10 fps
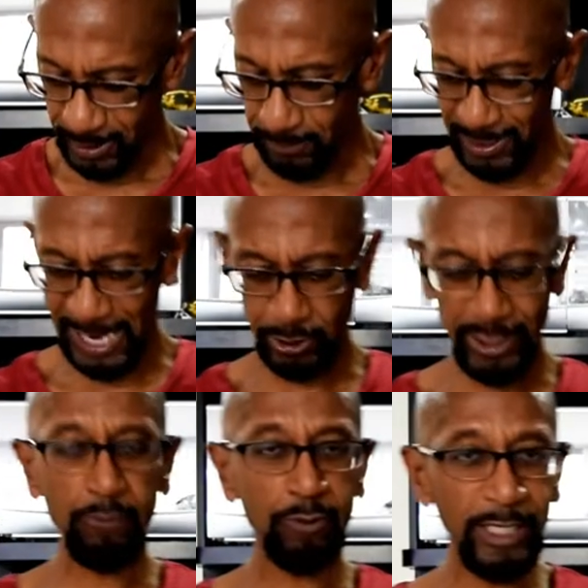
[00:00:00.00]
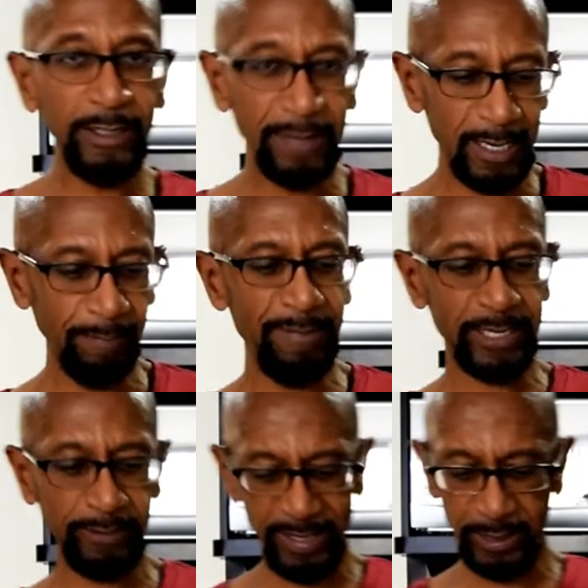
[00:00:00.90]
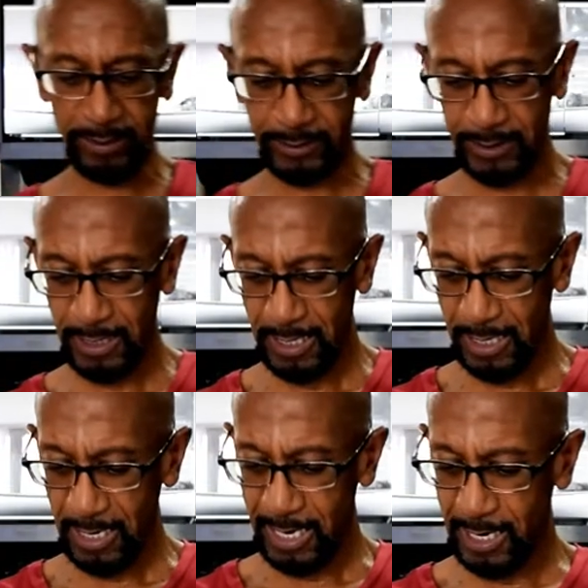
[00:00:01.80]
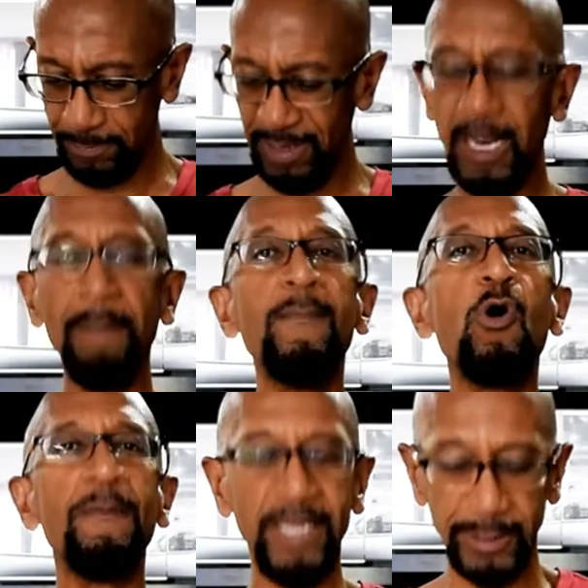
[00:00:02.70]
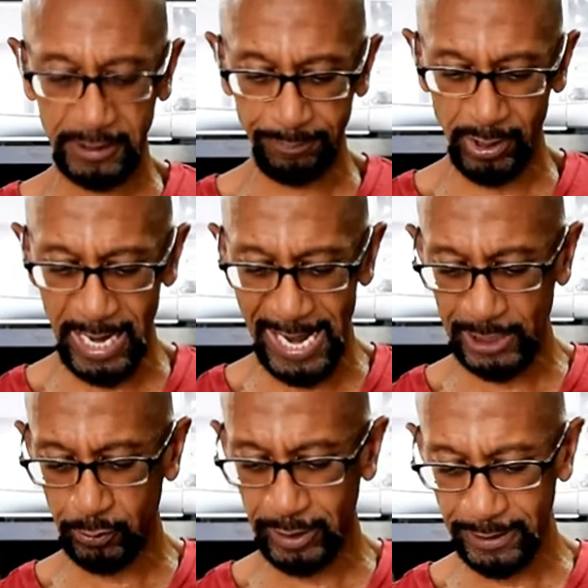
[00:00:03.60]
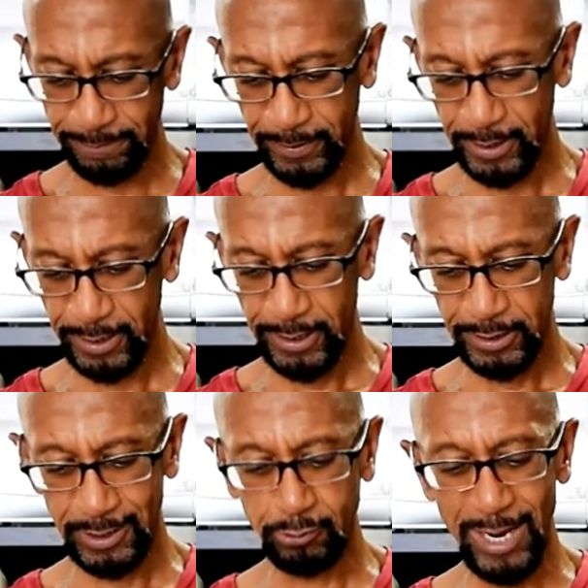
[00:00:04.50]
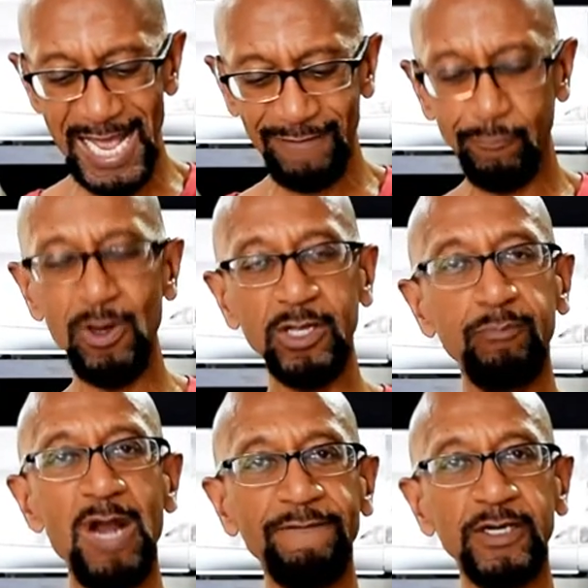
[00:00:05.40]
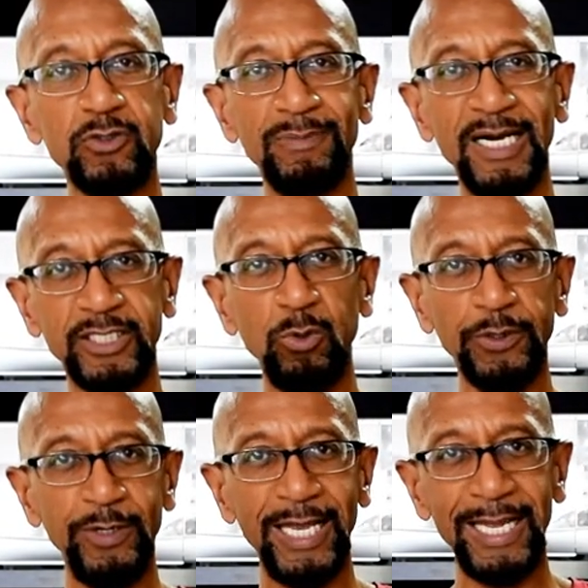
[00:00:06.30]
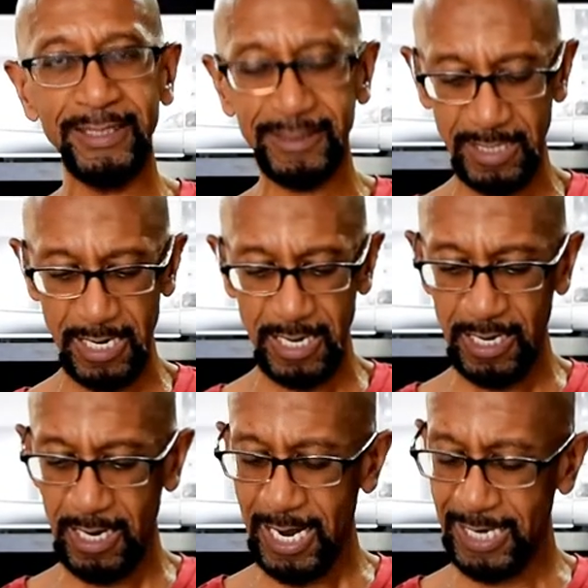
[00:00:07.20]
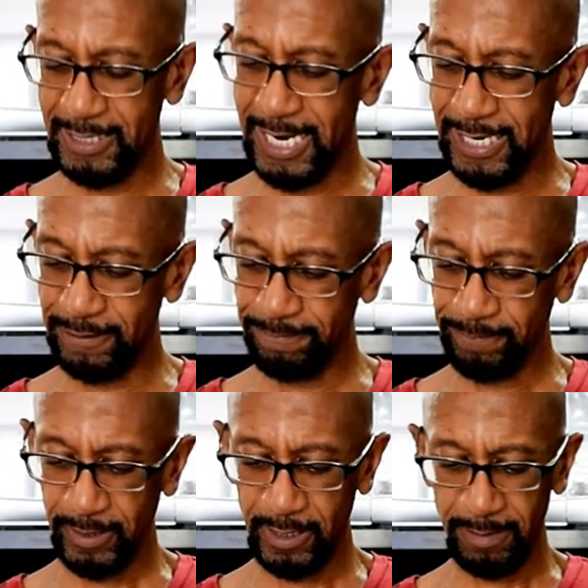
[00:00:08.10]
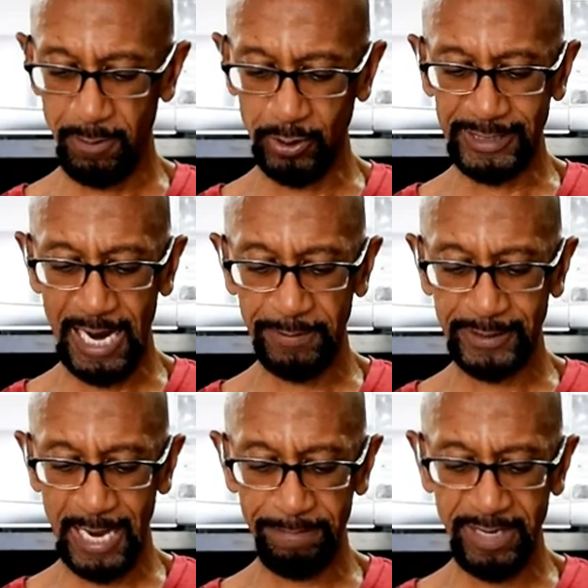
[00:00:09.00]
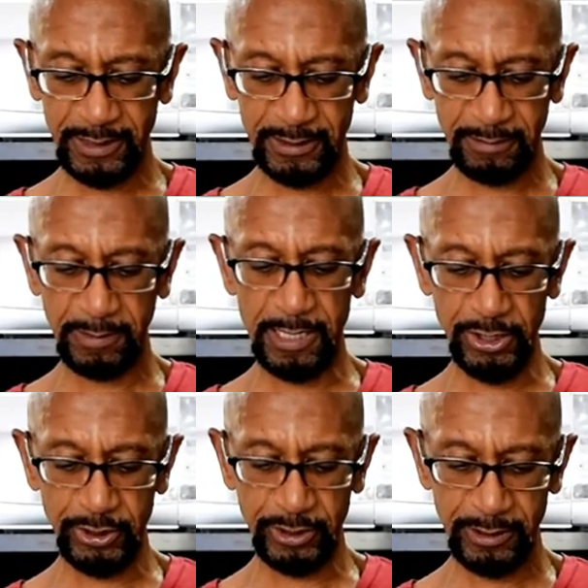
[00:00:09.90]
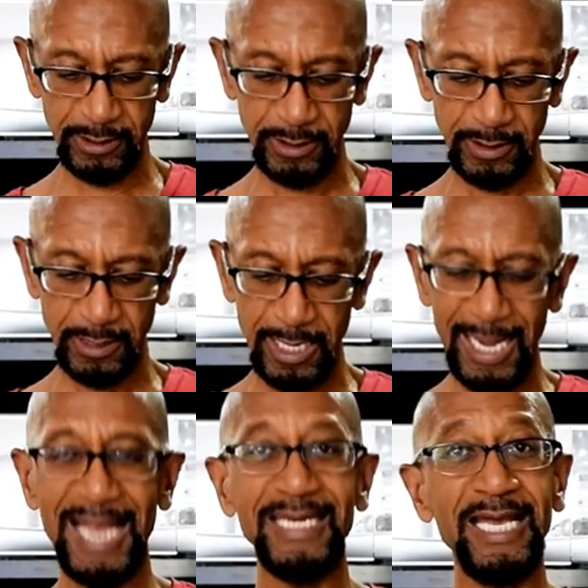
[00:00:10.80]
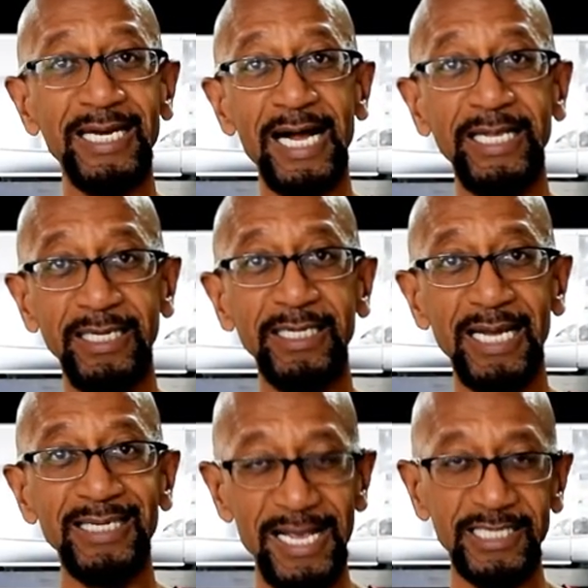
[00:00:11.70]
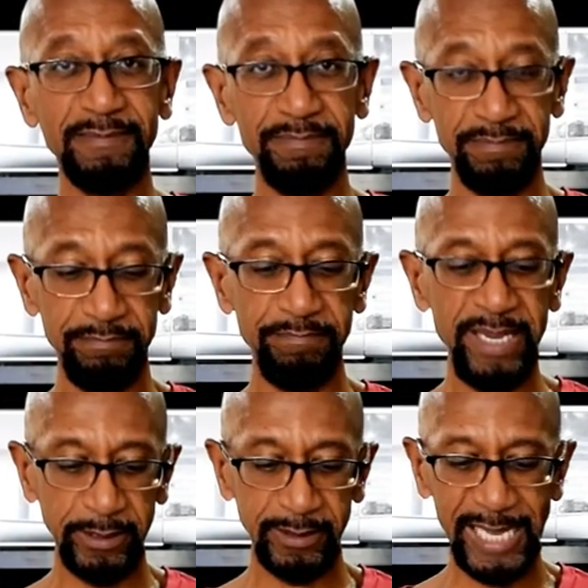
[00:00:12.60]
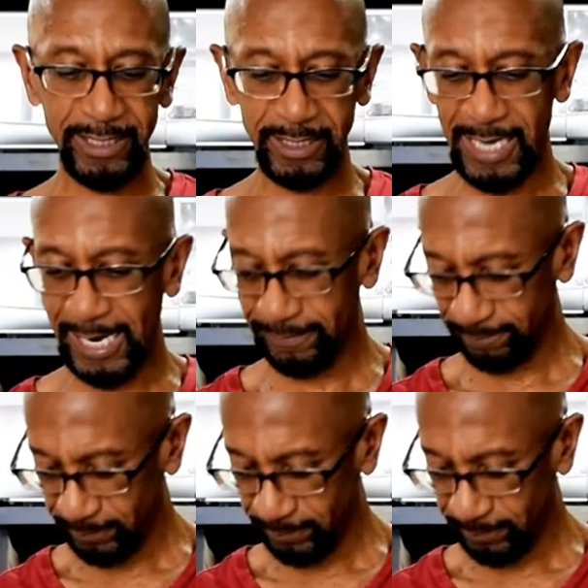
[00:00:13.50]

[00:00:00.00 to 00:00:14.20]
know, but I should eat really better meals. I mean, more meals per day, actually. So I try to have one good breakfast with about 2 or 3 eggs, and then most times I miss lunch, and then I eat a nice meal late in the night,